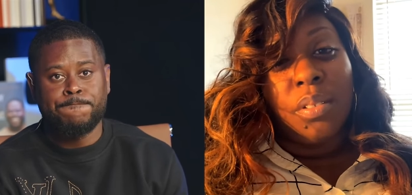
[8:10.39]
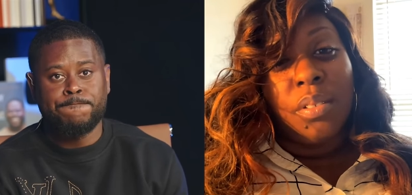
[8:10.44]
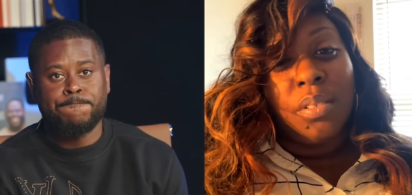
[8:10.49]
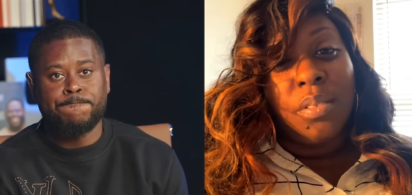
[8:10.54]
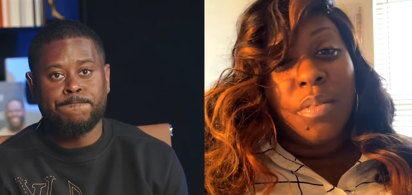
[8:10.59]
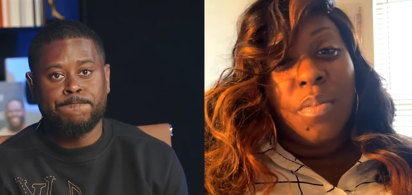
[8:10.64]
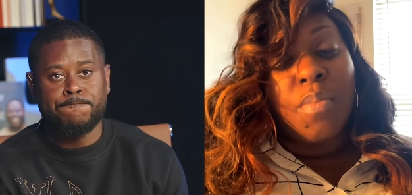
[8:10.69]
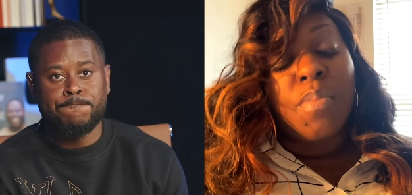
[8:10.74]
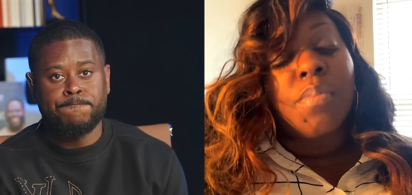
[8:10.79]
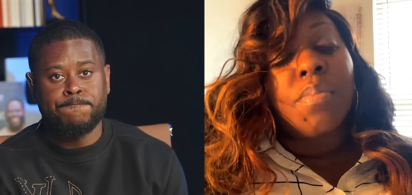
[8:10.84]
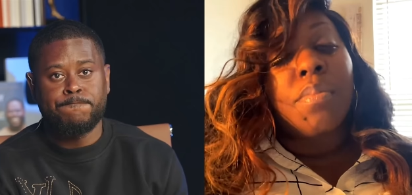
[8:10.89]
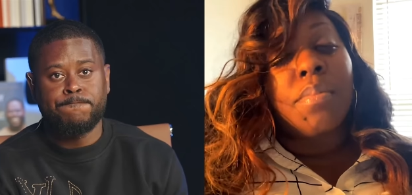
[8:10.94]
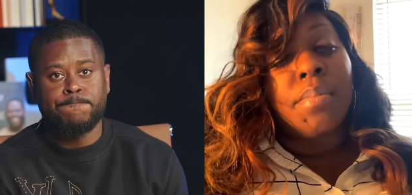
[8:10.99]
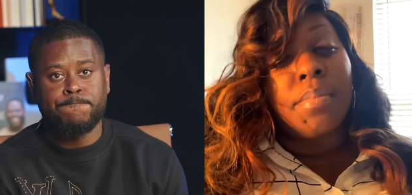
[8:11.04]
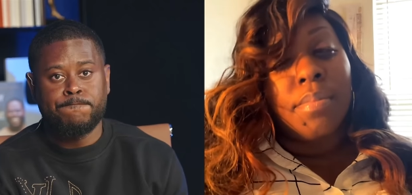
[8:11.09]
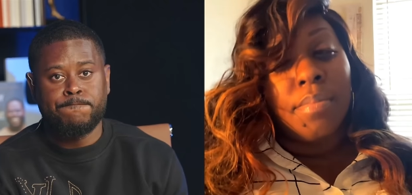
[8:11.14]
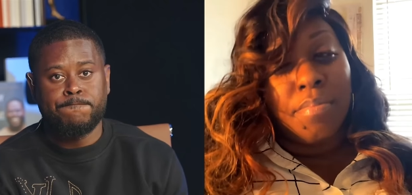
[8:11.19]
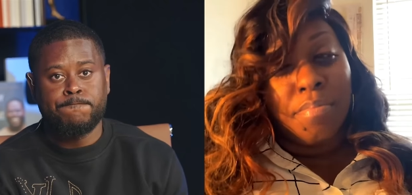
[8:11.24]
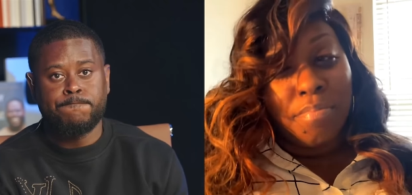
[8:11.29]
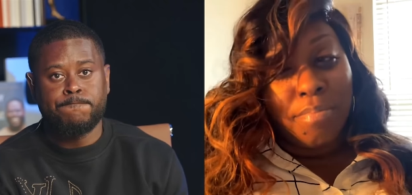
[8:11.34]

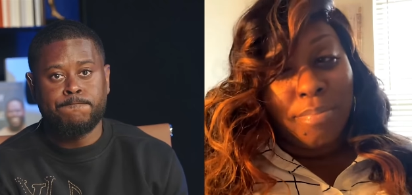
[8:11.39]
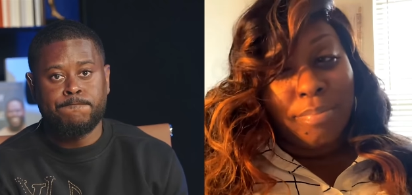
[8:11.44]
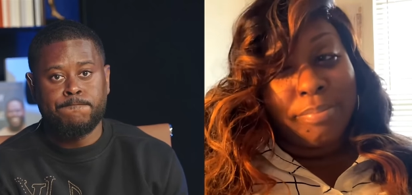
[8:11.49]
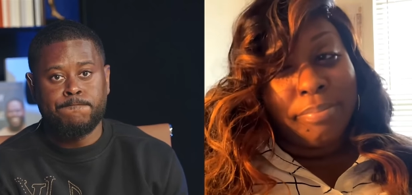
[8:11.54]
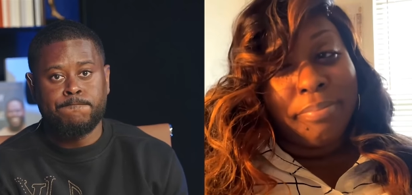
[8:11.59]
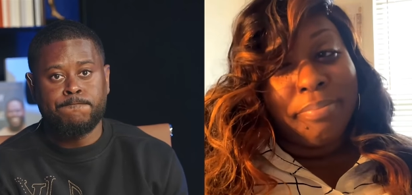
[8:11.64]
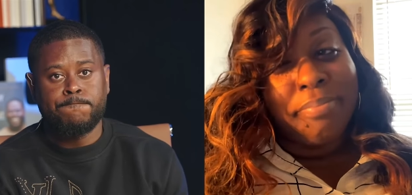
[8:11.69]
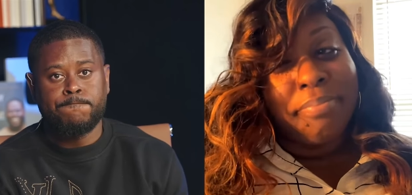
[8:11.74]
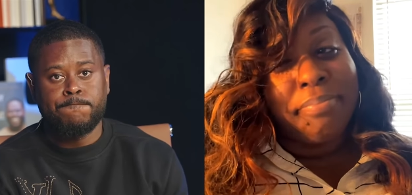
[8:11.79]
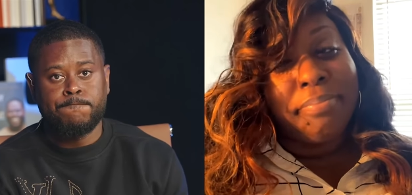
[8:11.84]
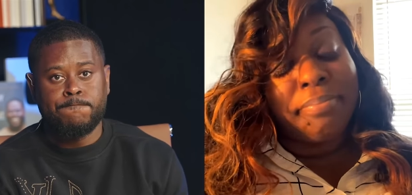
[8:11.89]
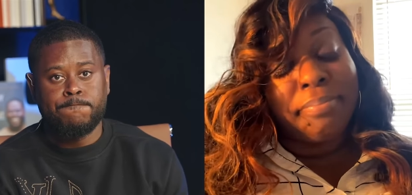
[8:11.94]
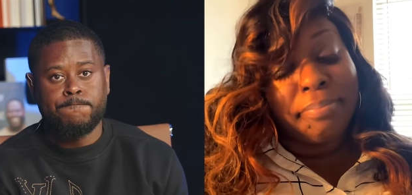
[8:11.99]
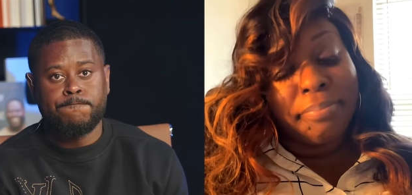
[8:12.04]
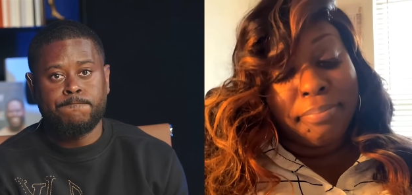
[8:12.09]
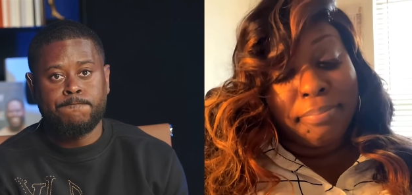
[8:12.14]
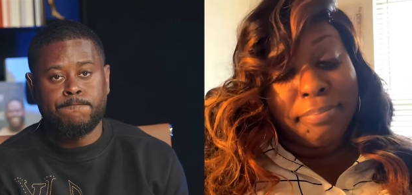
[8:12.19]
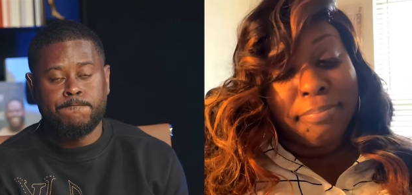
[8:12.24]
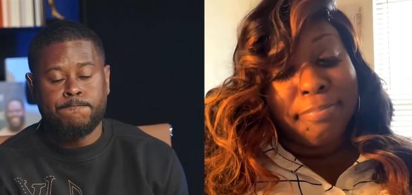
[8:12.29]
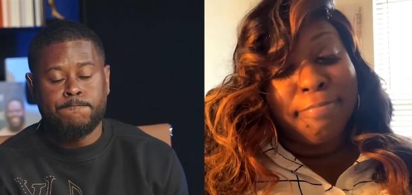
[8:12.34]

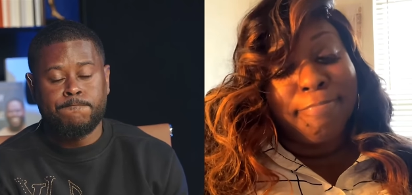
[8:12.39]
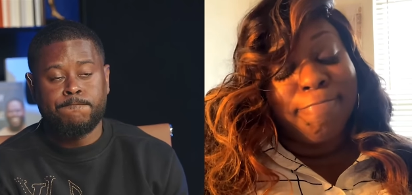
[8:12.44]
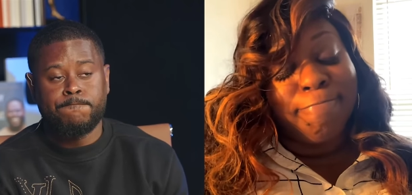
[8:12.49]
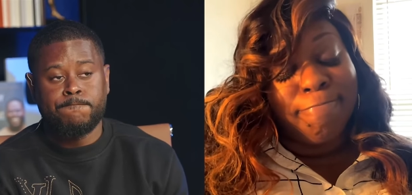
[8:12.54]
Nothing is said.